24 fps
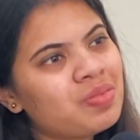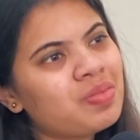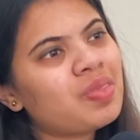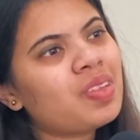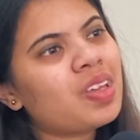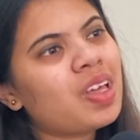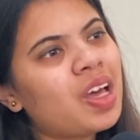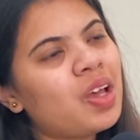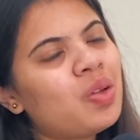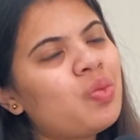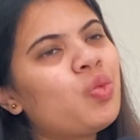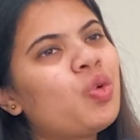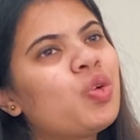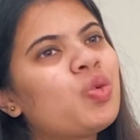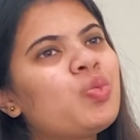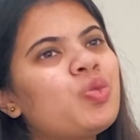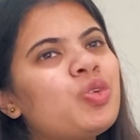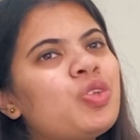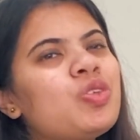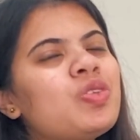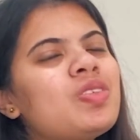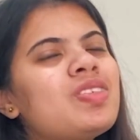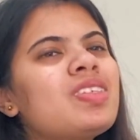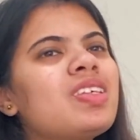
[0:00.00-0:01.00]
And what
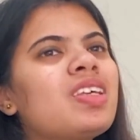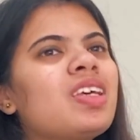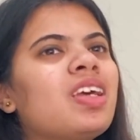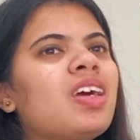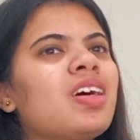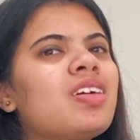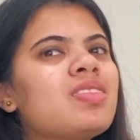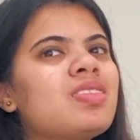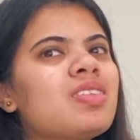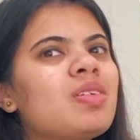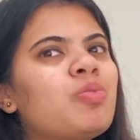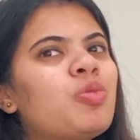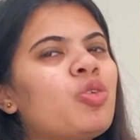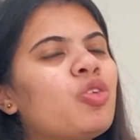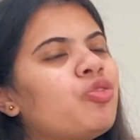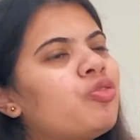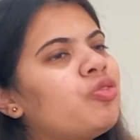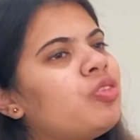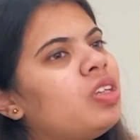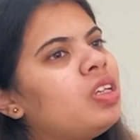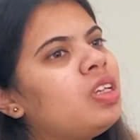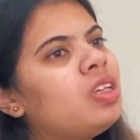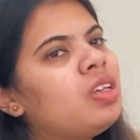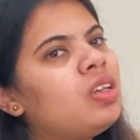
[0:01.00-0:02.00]
would you say are some of
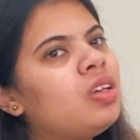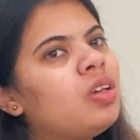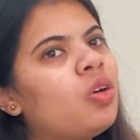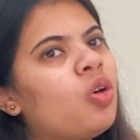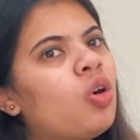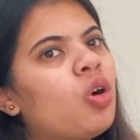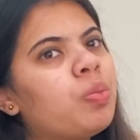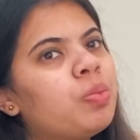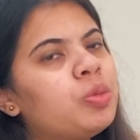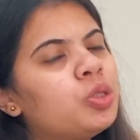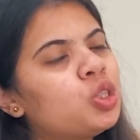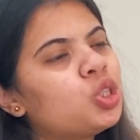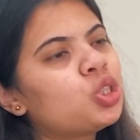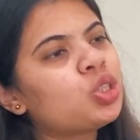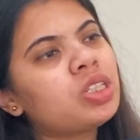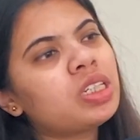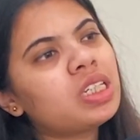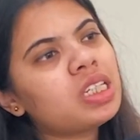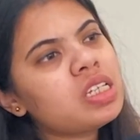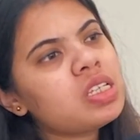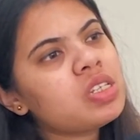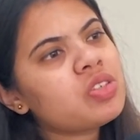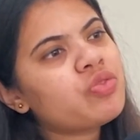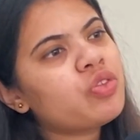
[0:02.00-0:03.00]
the
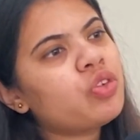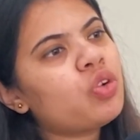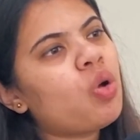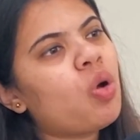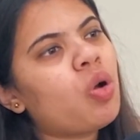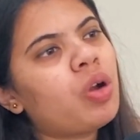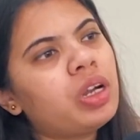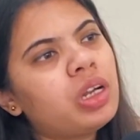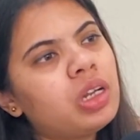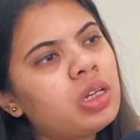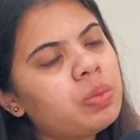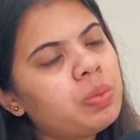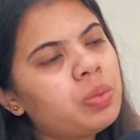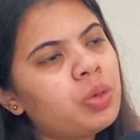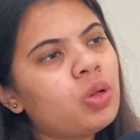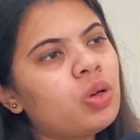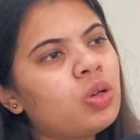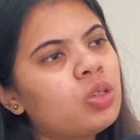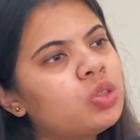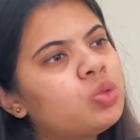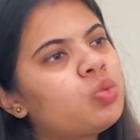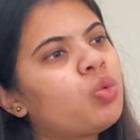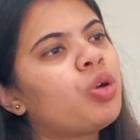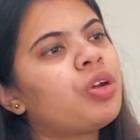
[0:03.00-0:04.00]
opportunities for
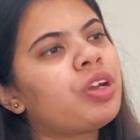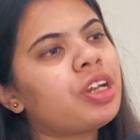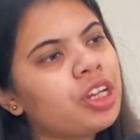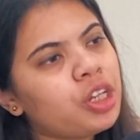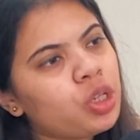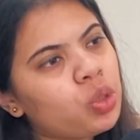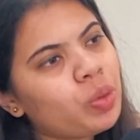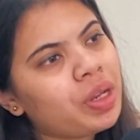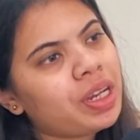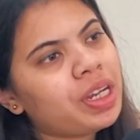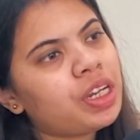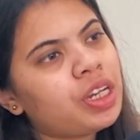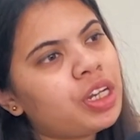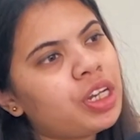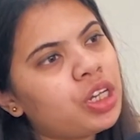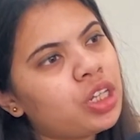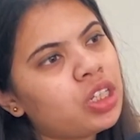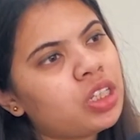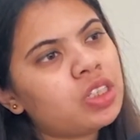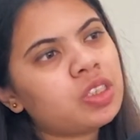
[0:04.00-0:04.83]
entrepreneurs wanting to enter into this